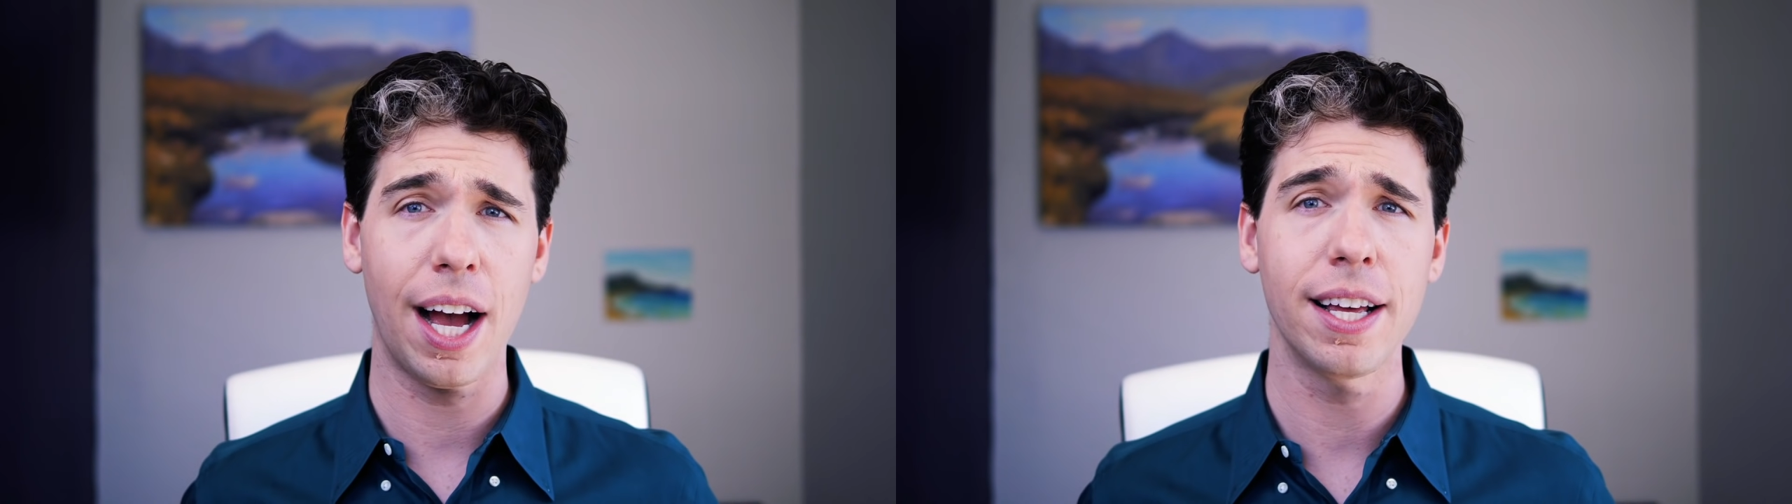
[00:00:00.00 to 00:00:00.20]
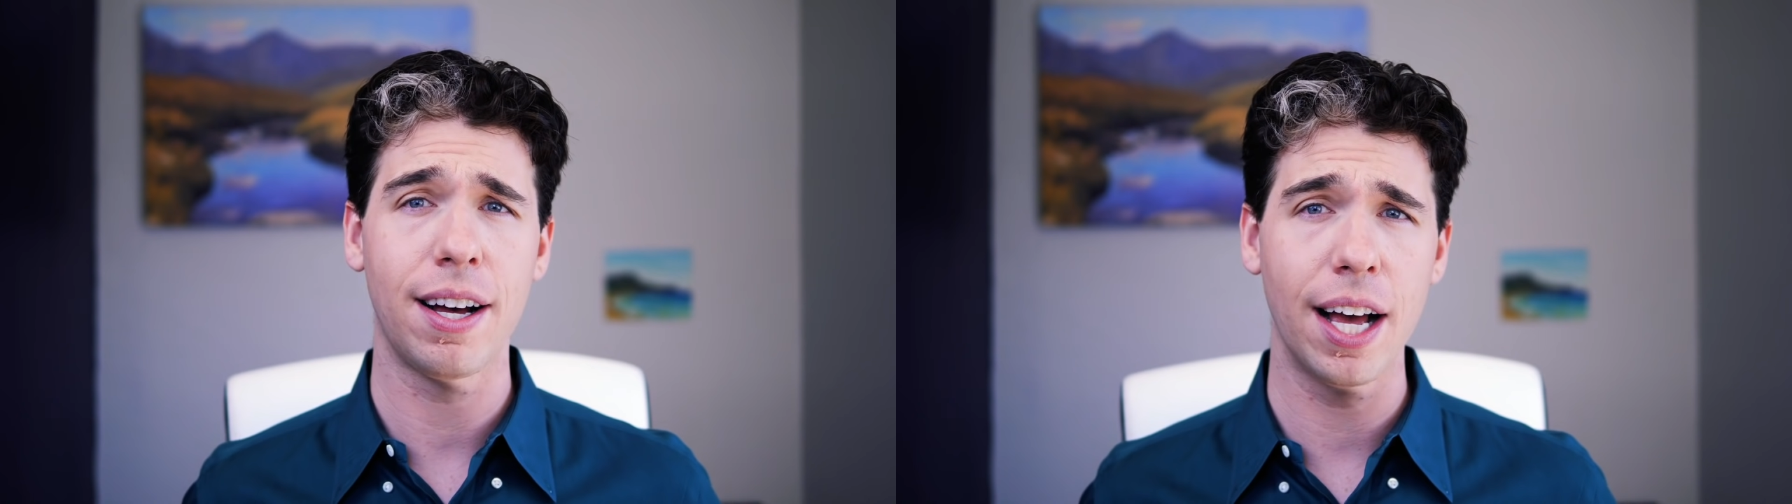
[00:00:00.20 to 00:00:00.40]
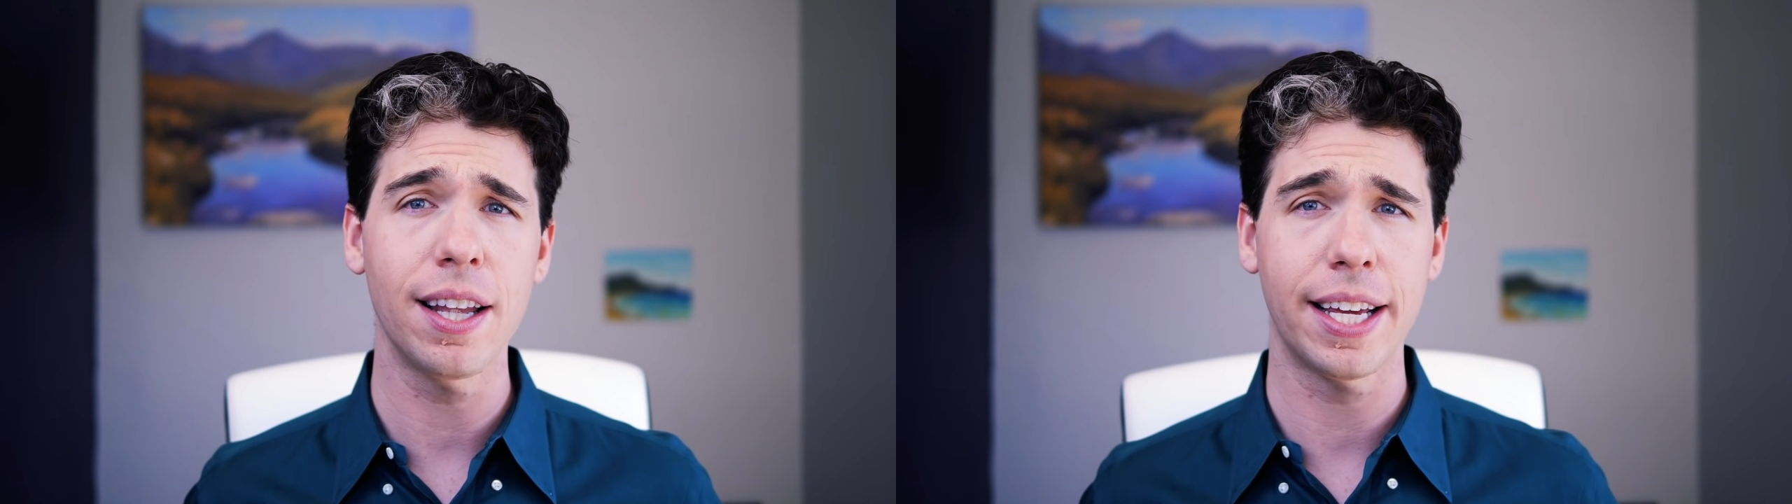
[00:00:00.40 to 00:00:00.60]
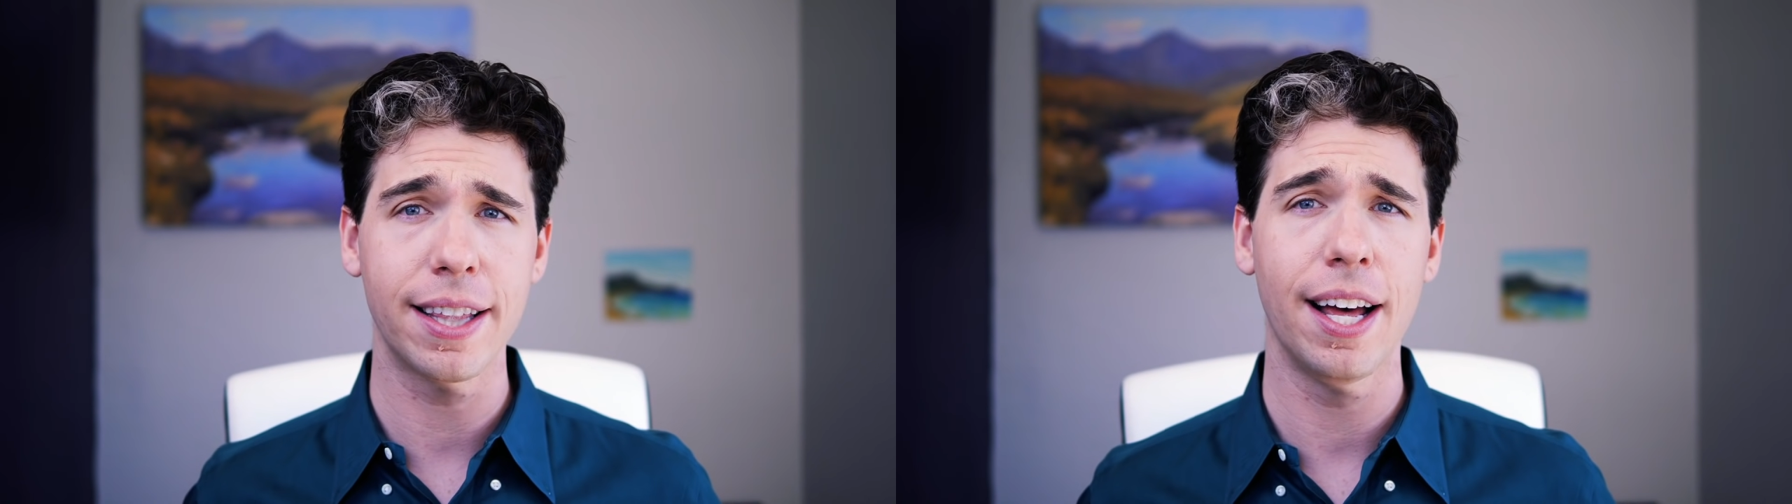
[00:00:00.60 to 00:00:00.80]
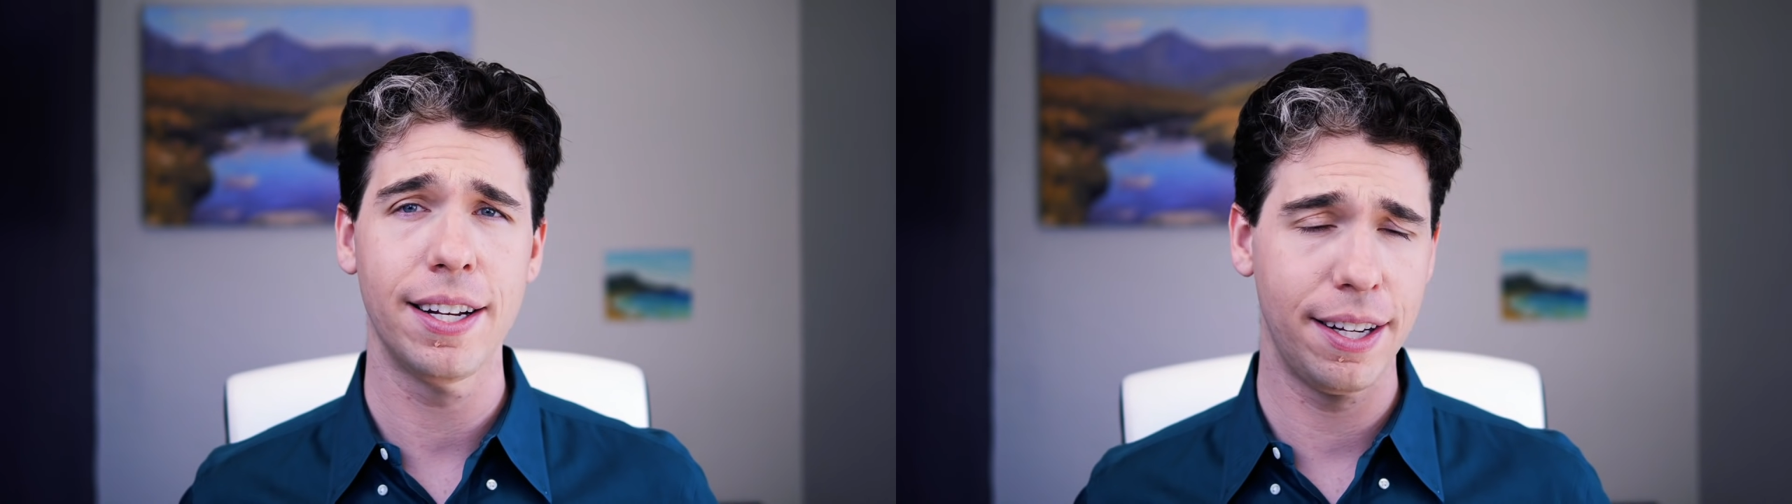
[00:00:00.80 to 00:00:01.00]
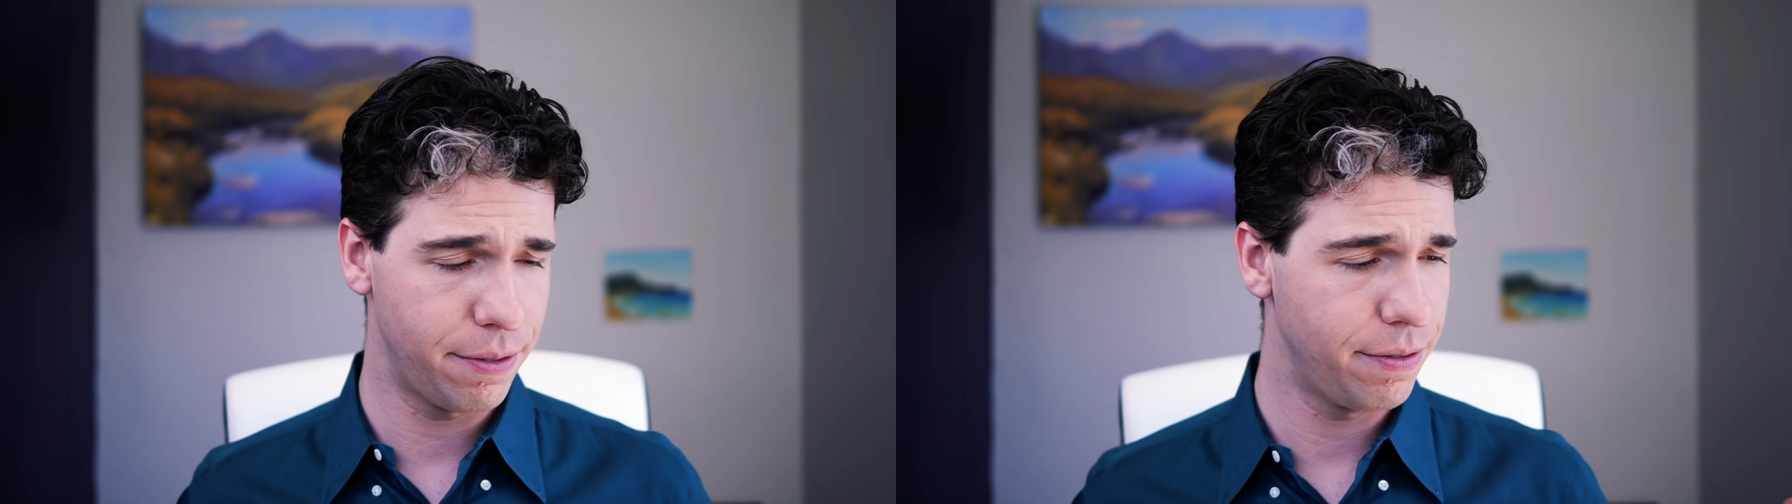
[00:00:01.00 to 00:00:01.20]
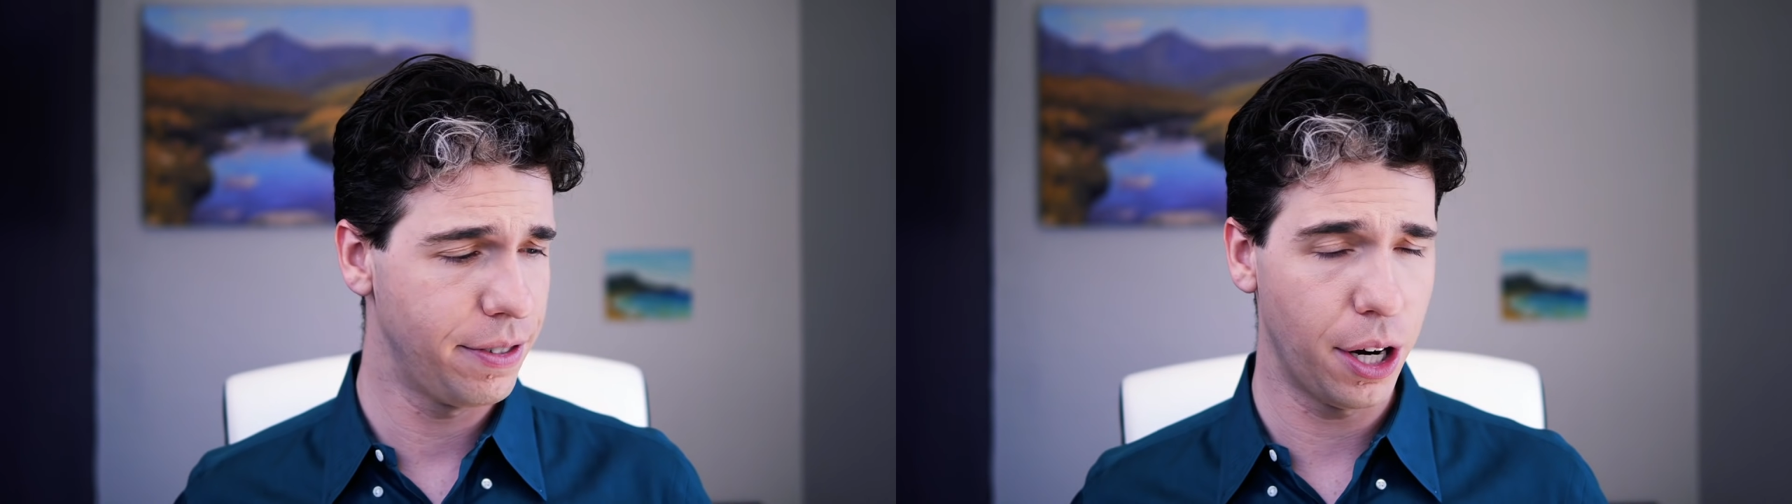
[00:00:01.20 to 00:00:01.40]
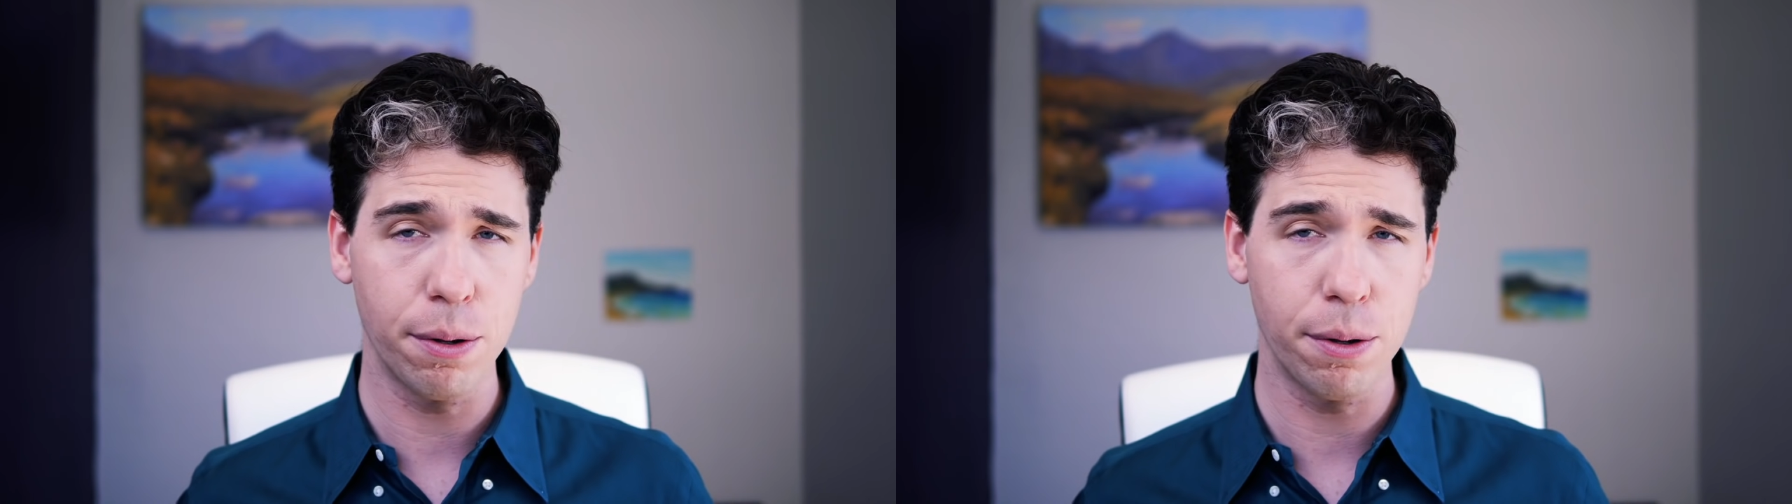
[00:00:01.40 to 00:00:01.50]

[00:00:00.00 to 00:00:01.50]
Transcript: I like that. If,